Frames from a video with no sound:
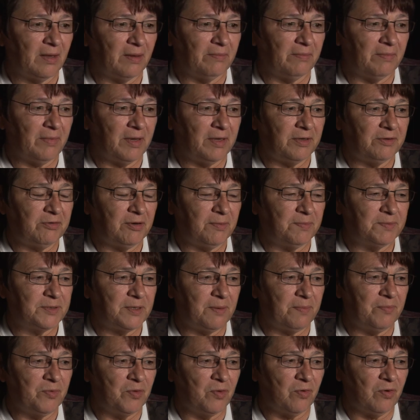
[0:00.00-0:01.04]
my trips
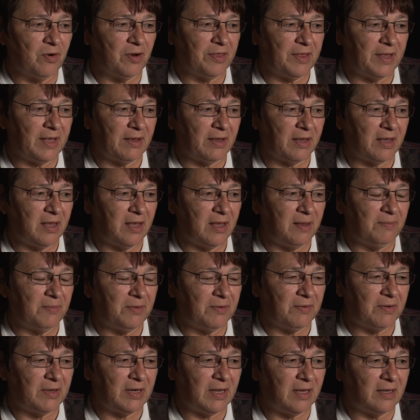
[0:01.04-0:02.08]
up north eh, came
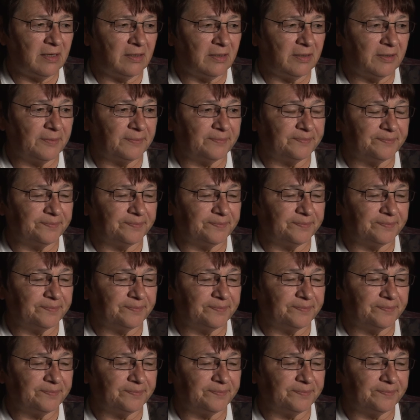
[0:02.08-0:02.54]
to an end.